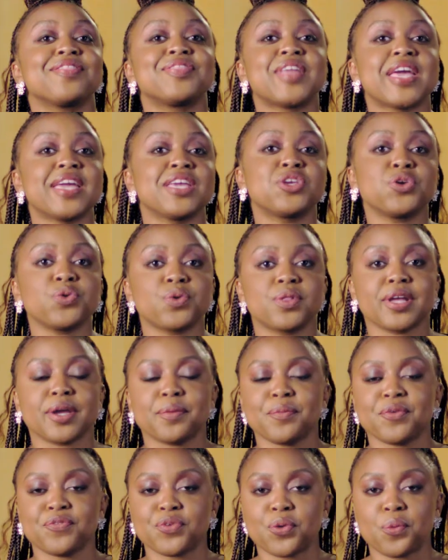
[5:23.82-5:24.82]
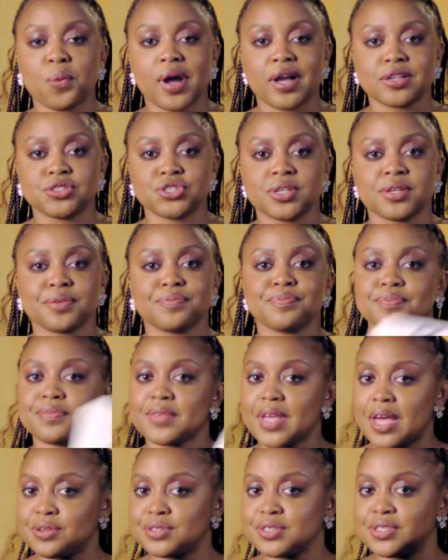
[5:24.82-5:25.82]
Thank you, Glamour, for watching.
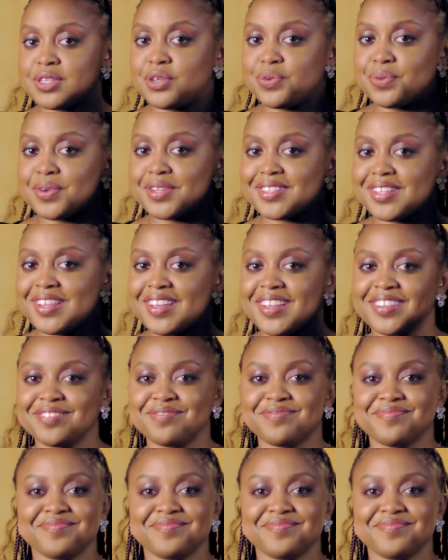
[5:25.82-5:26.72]
I'll see you online.